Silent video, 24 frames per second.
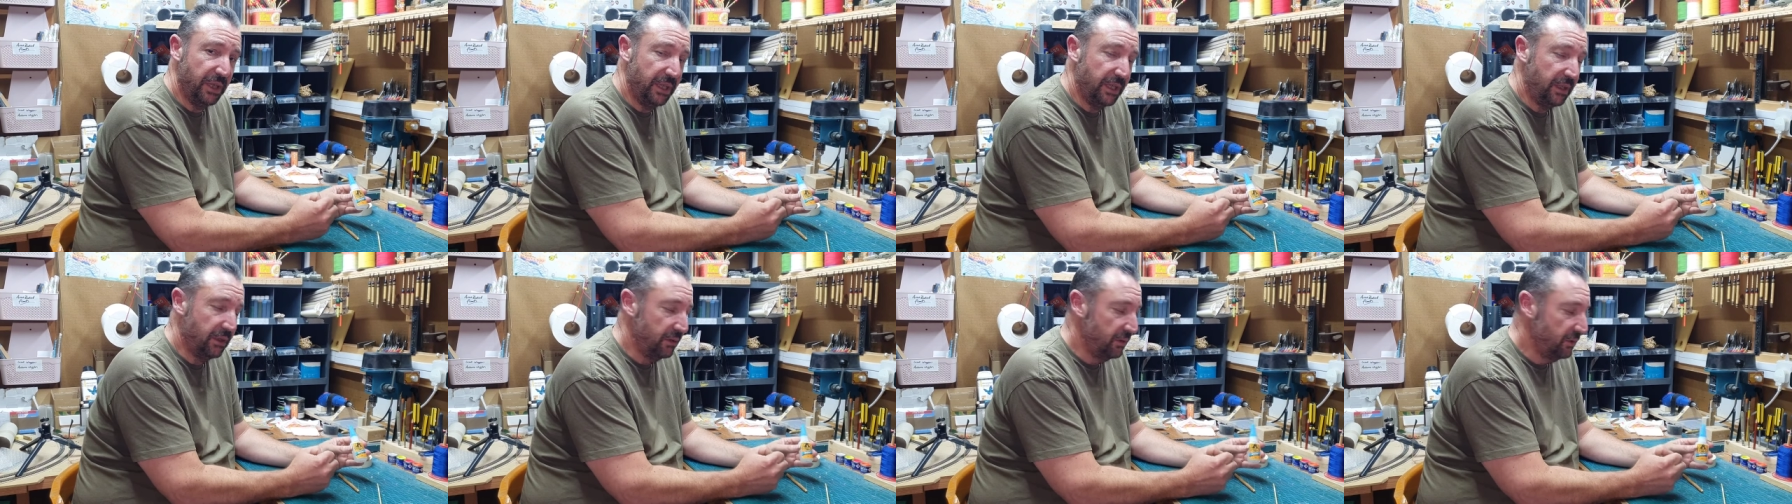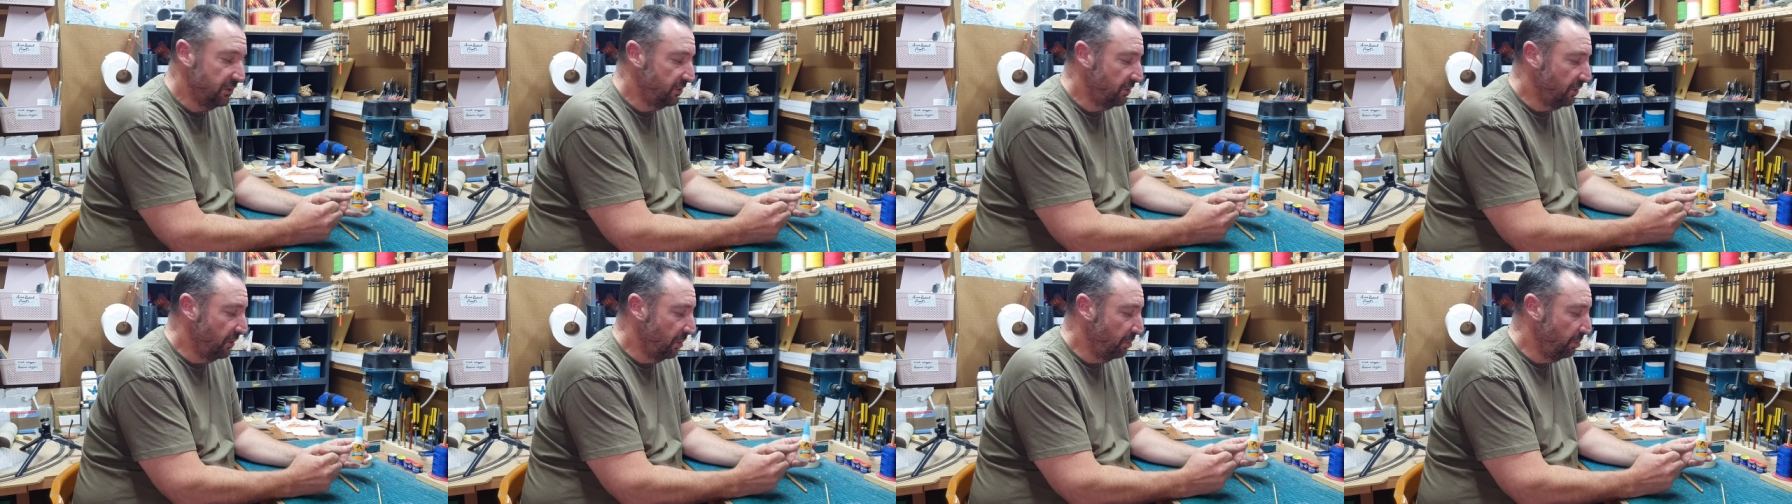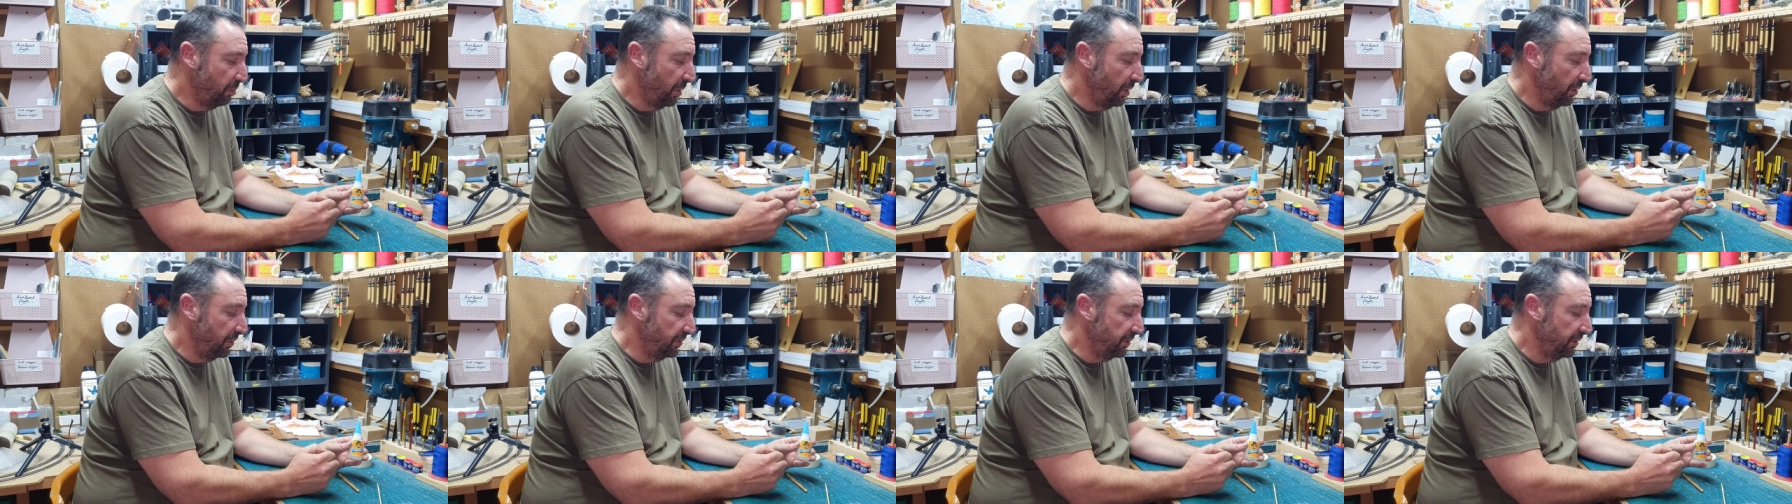a really good
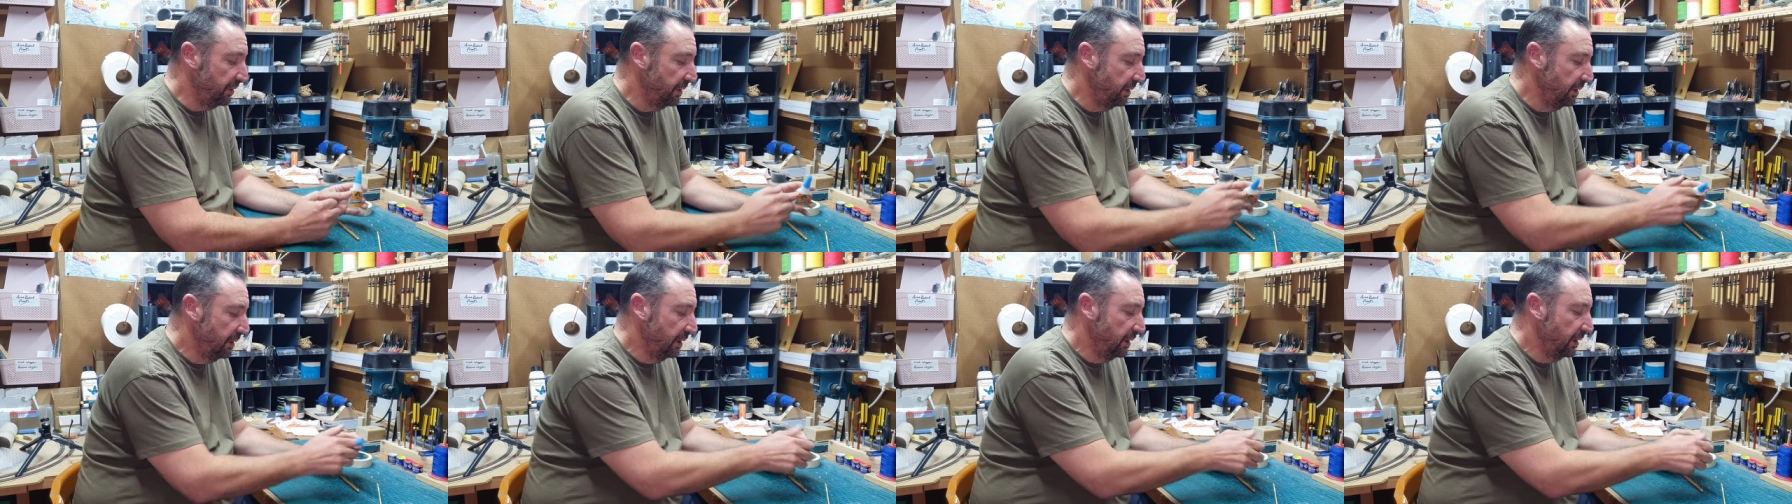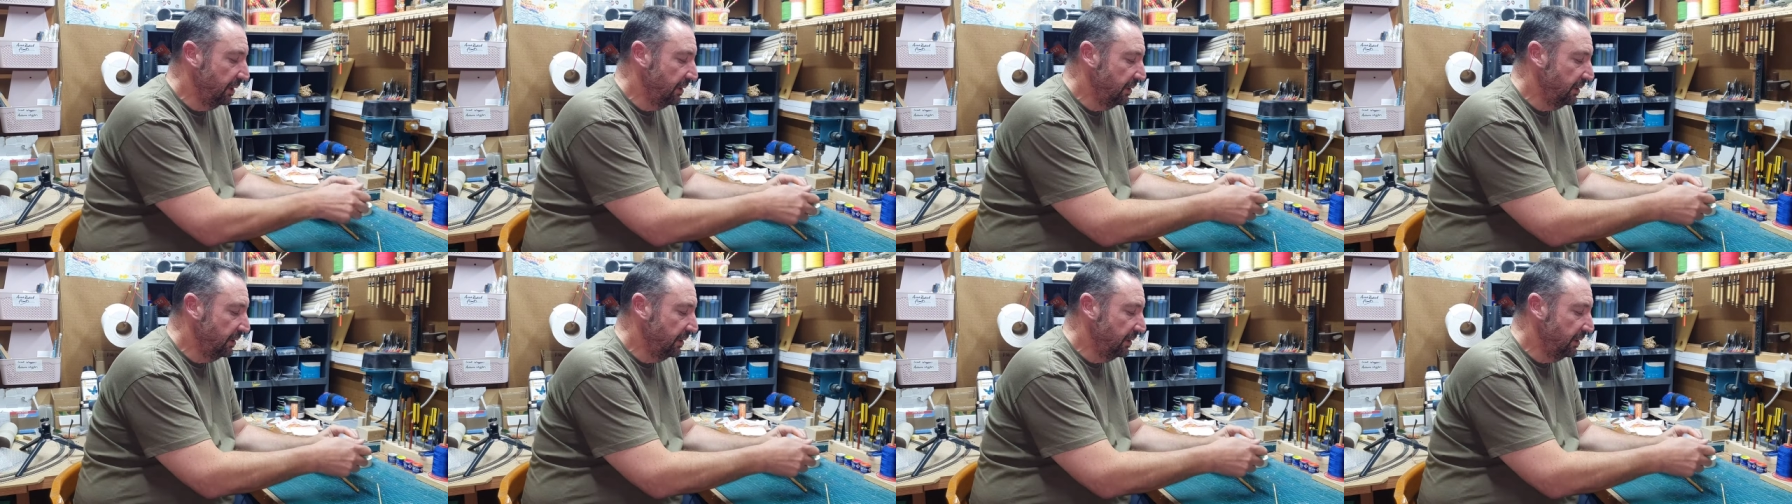strong bond.